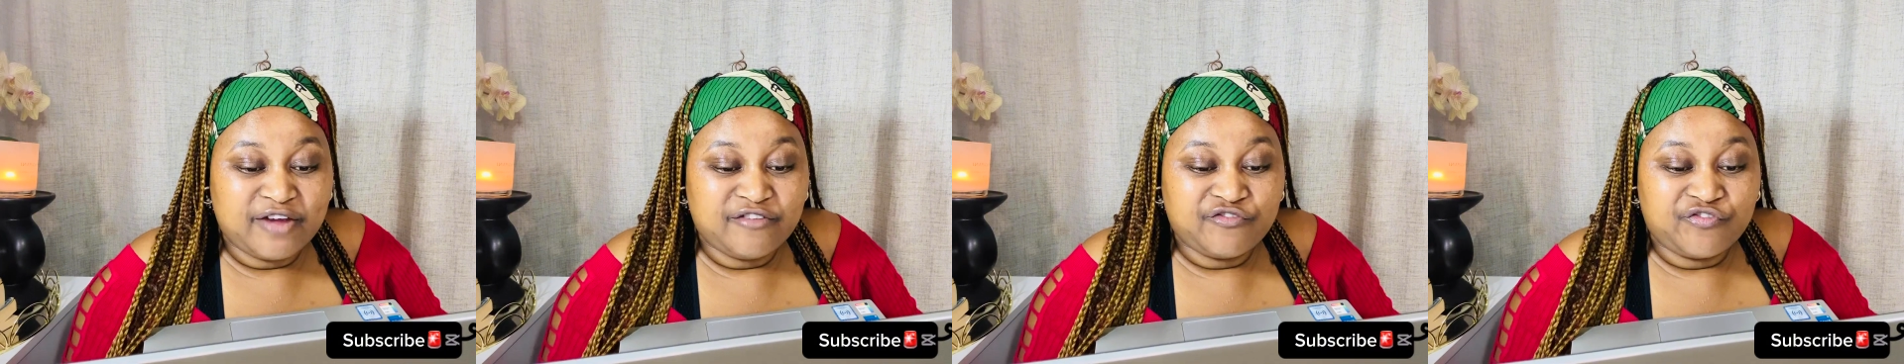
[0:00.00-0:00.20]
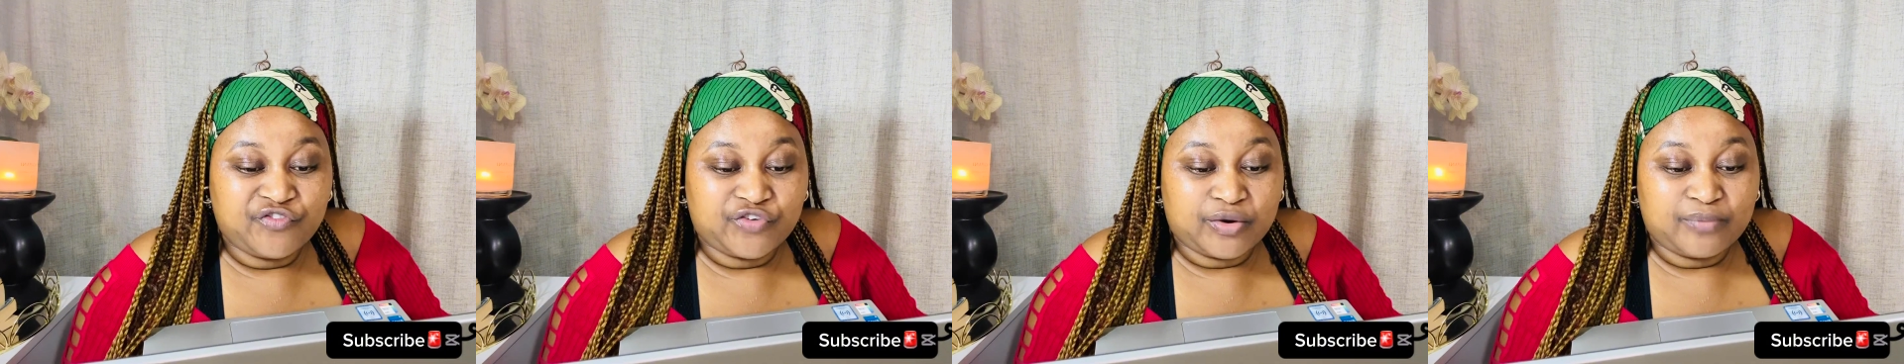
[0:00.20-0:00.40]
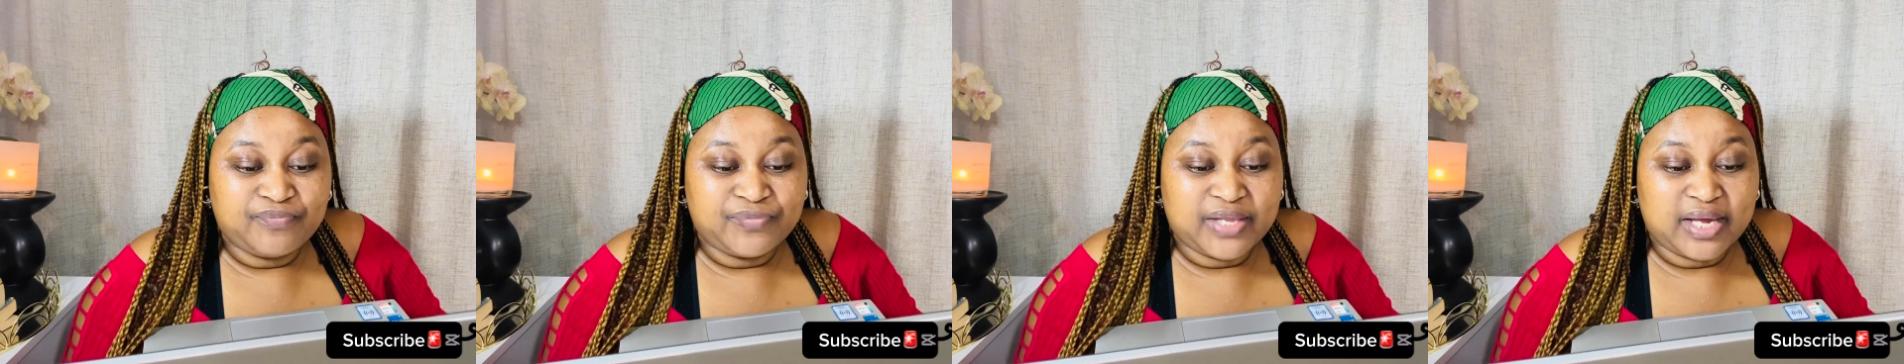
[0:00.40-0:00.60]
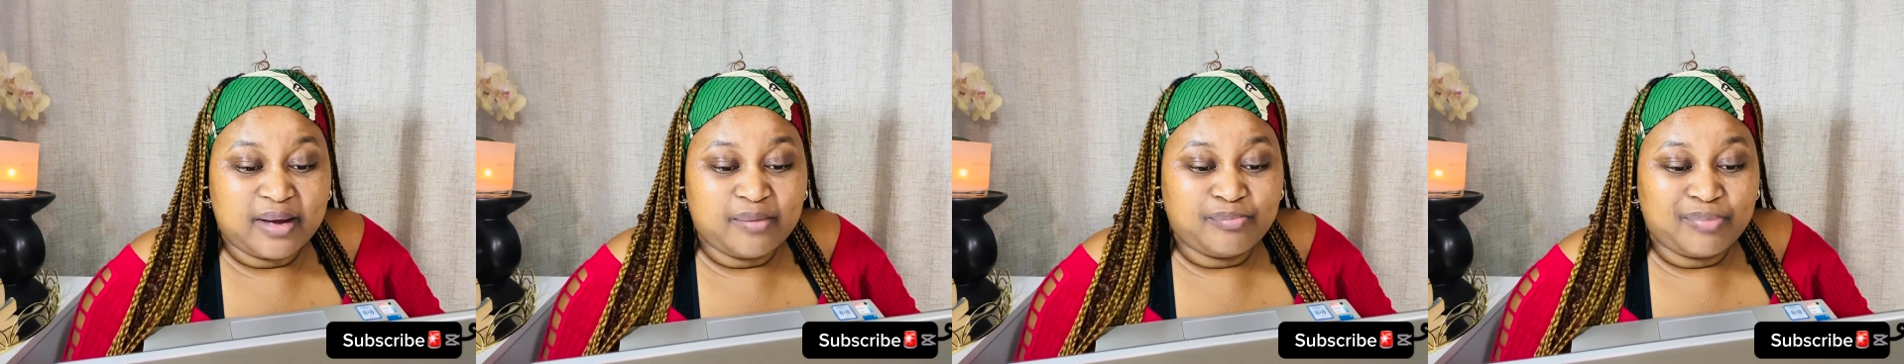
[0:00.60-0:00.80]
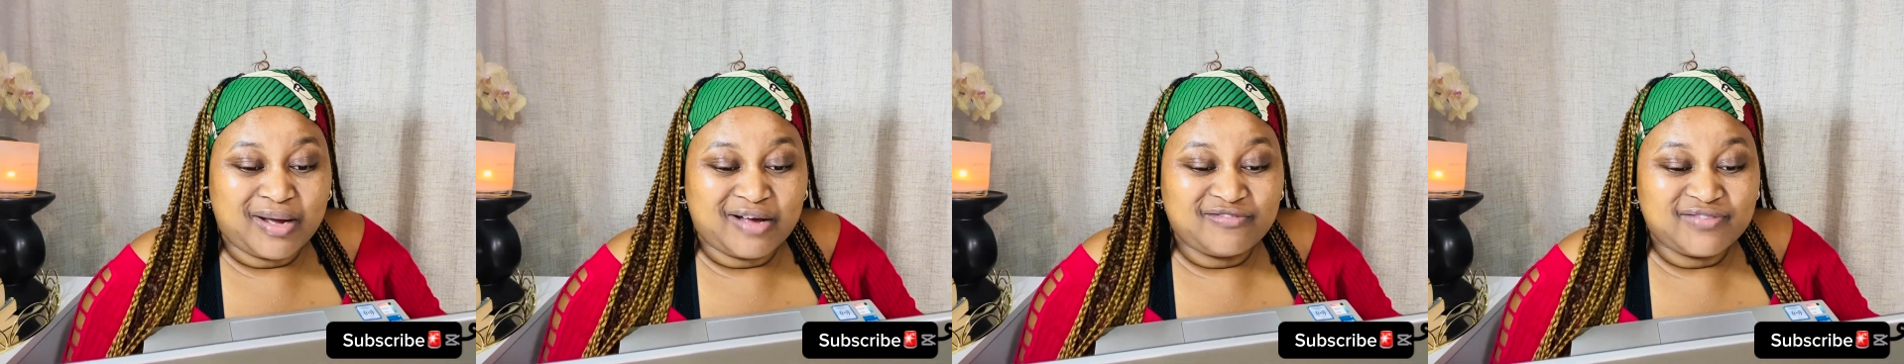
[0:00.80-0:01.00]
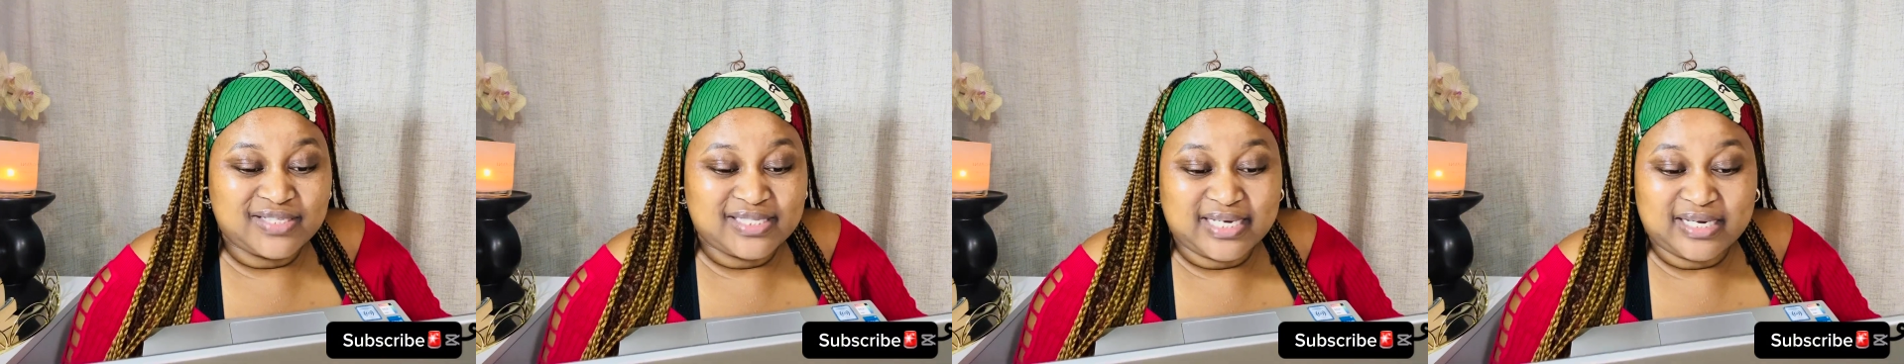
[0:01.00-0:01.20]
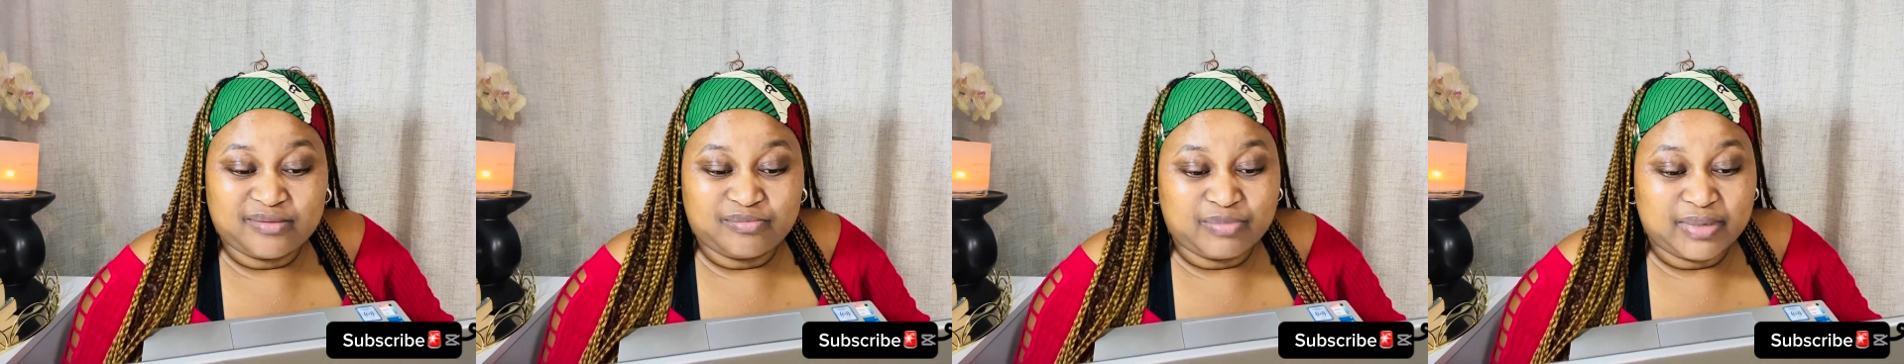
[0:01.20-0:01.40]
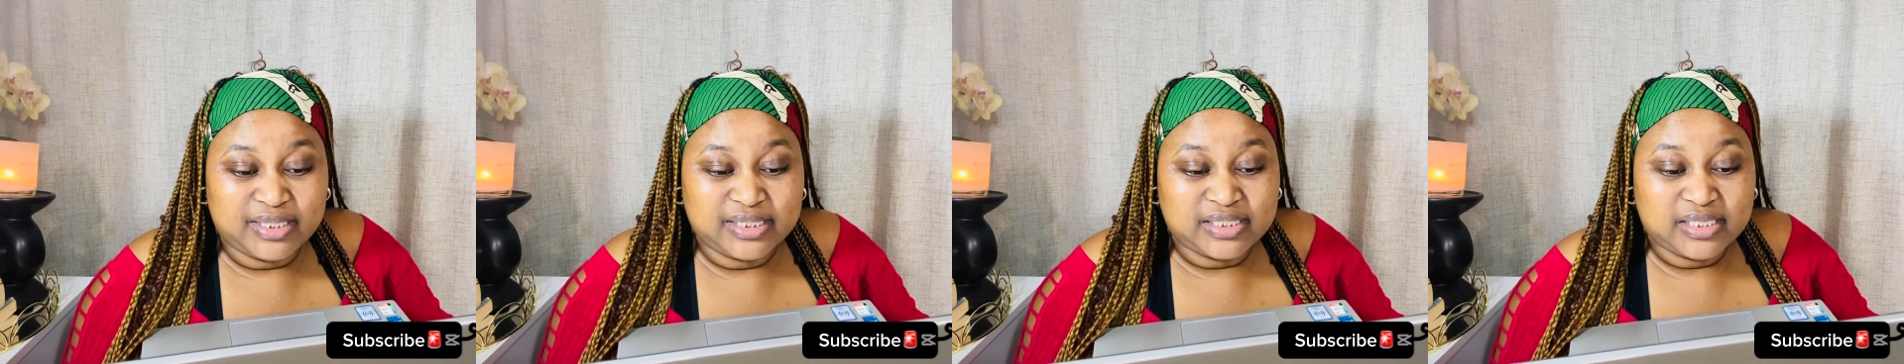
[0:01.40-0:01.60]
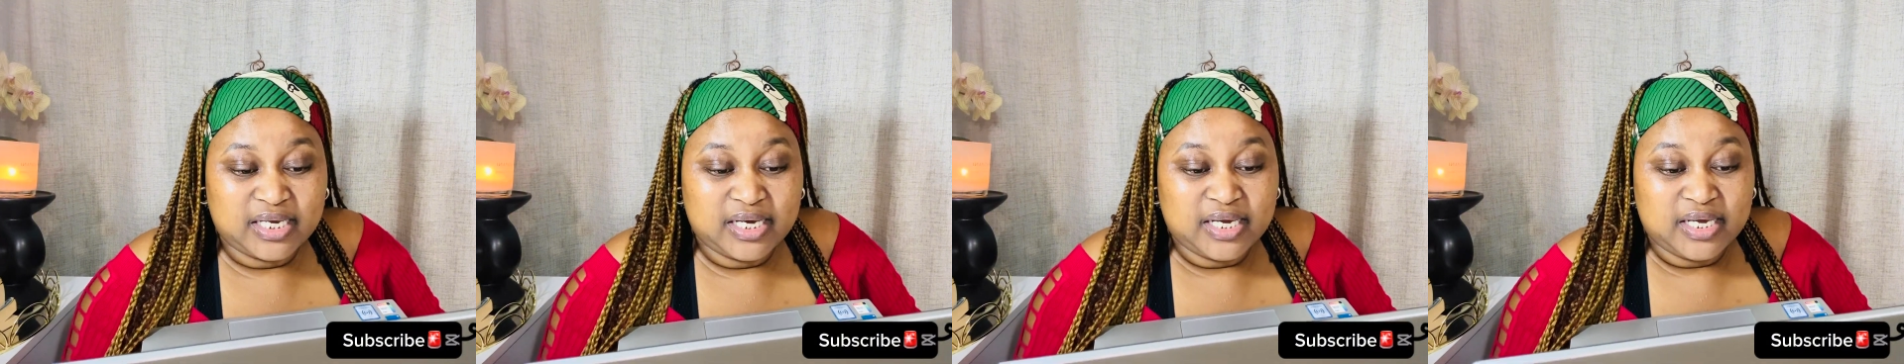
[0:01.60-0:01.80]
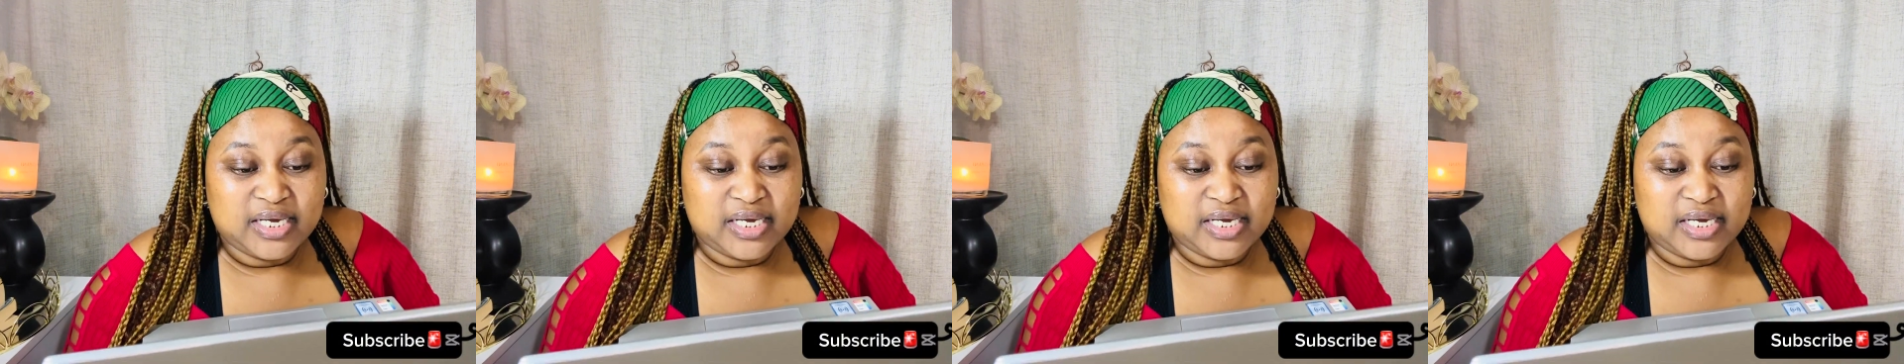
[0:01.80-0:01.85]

from the above statement